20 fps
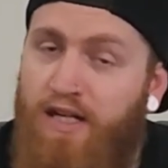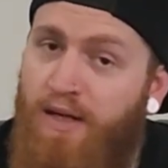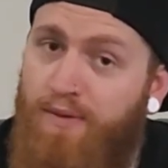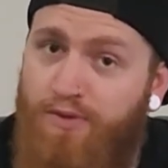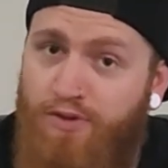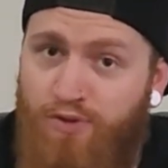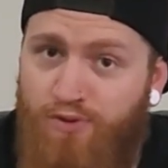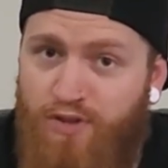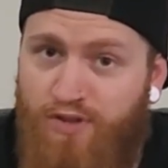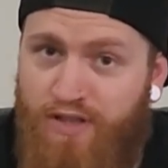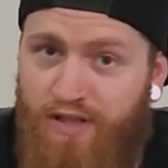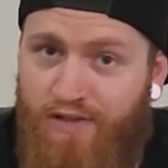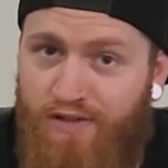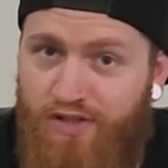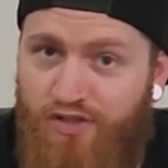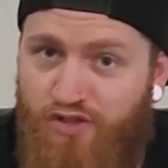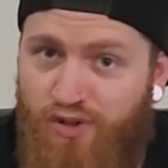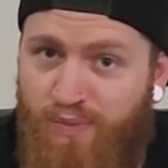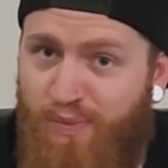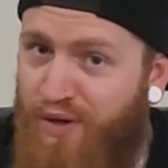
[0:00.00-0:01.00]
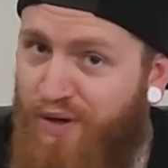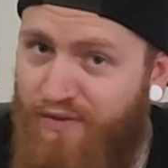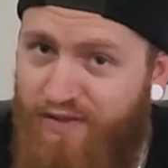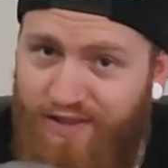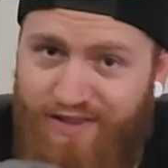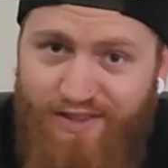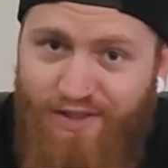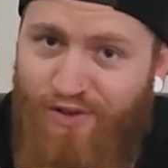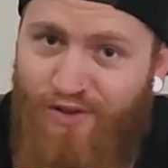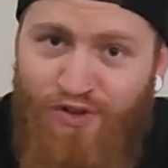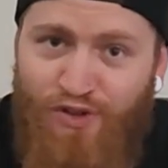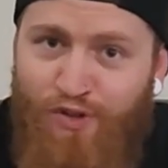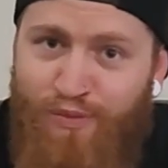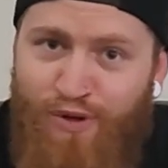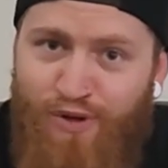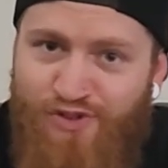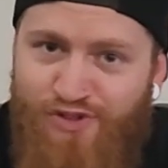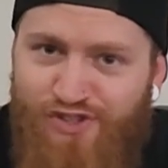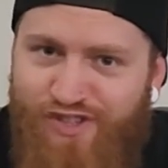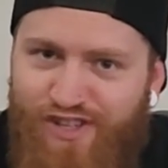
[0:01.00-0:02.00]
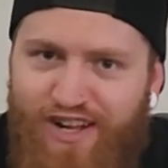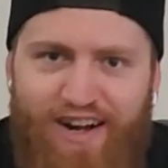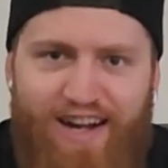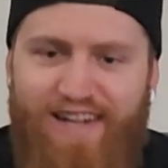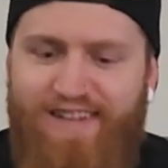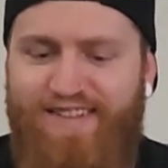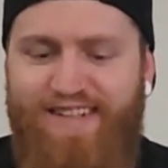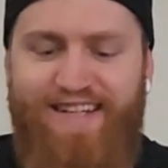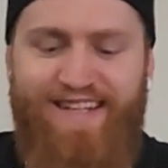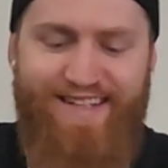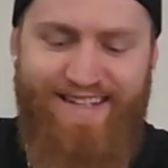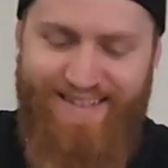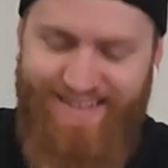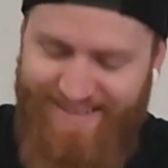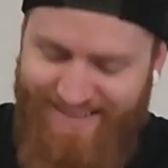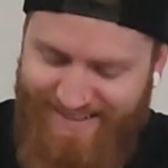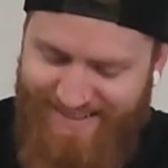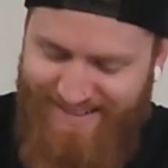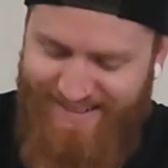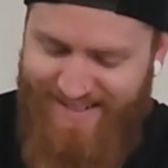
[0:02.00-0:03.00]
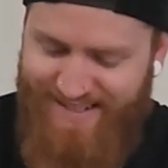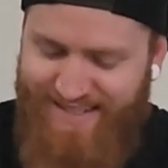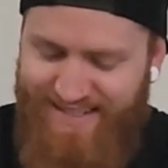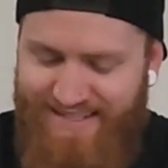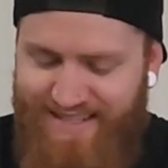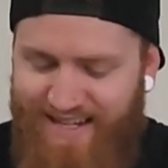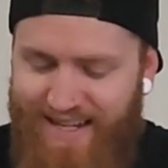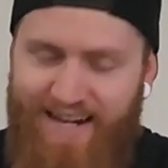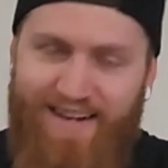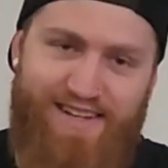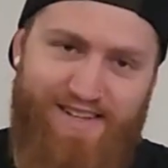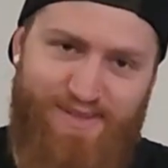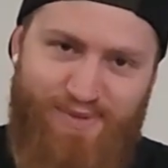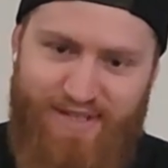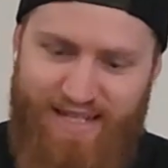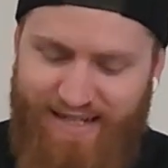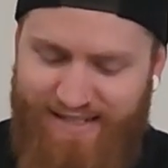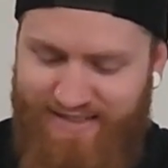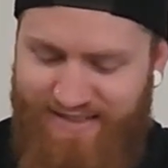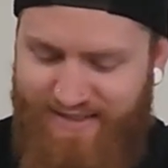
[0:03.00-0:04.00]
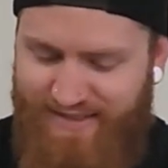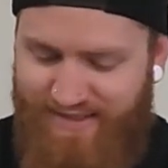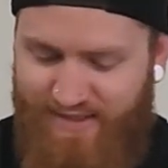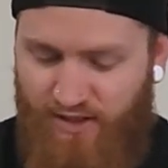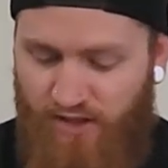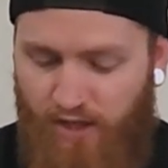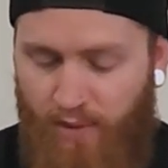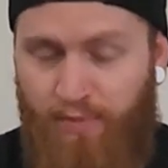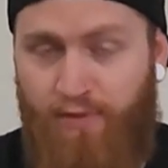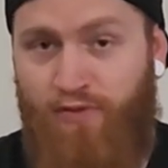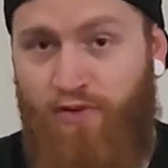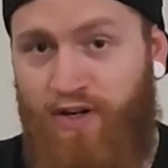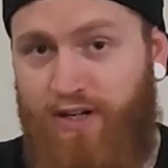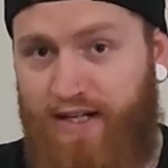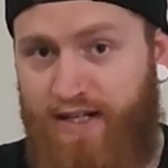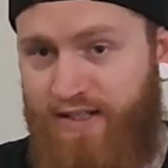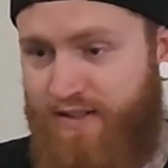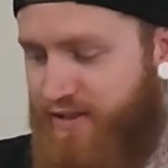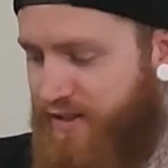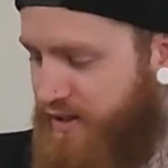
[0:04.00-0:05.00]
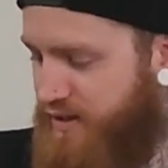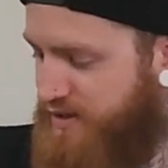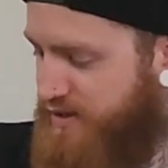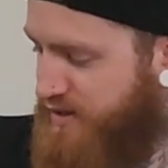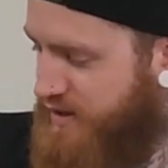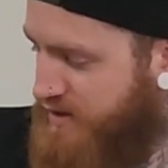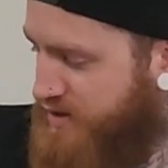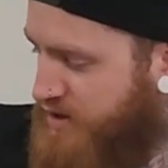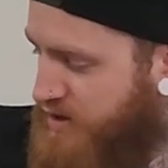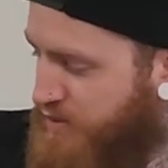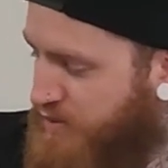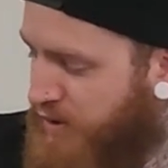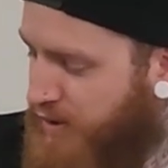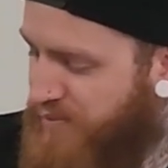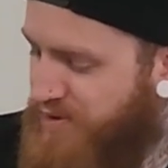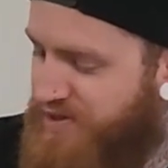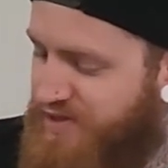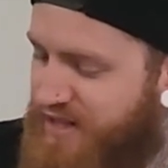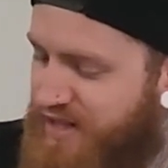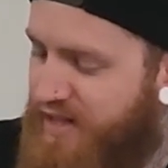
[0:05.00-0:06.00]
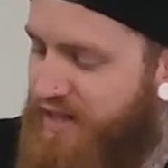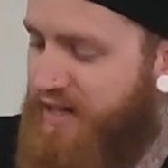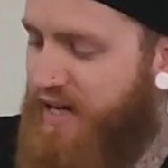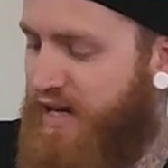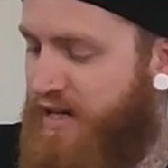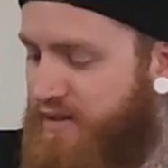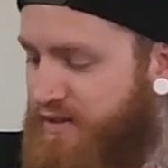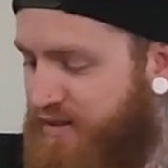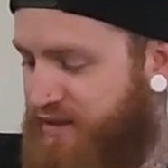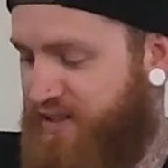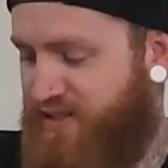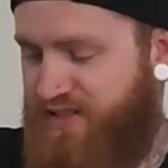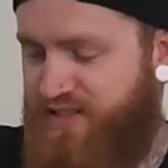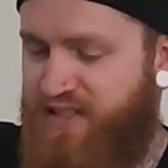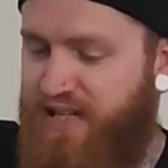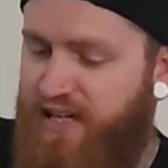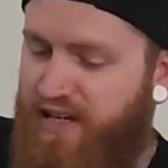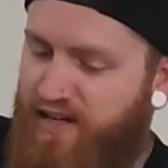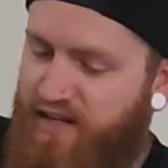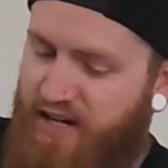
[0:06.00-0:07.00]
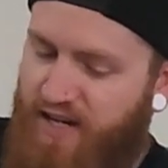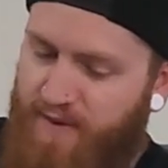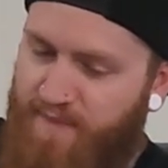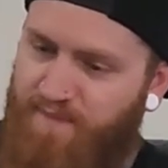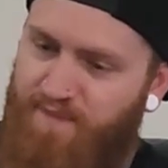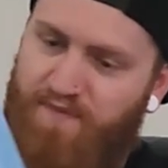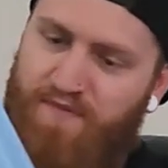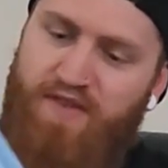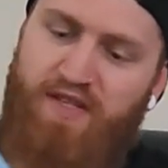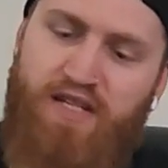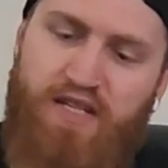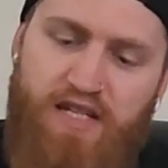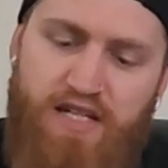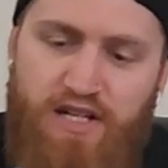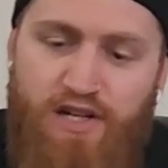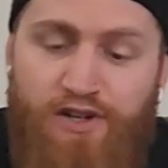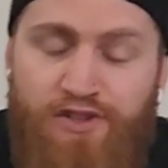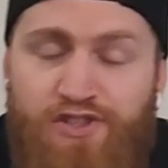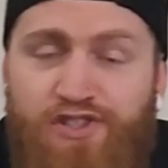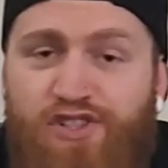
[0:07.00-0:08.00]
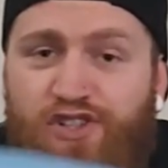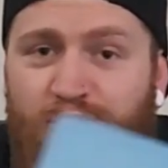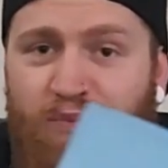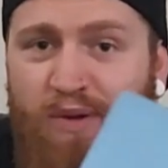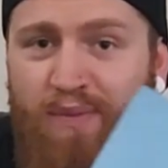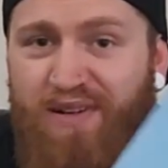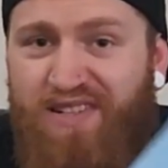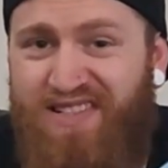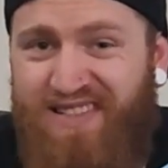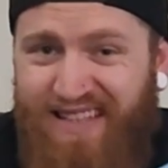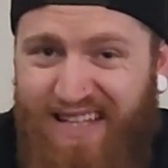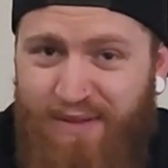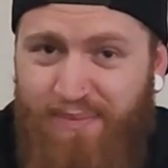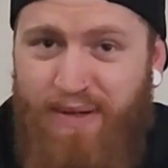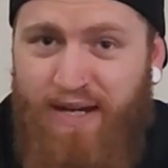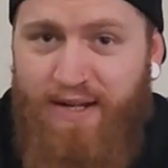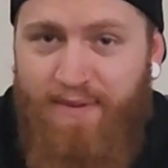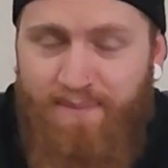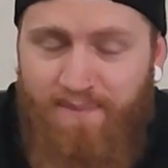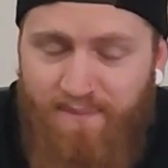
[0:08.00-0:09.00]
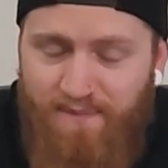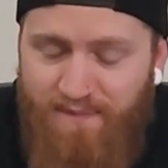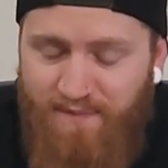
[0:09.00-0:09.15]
I'm doing another trip over to Orb Ultralight. And as we get into, before I get into this, you can probably see now this is hanging out. This is gonna be my sleep pad.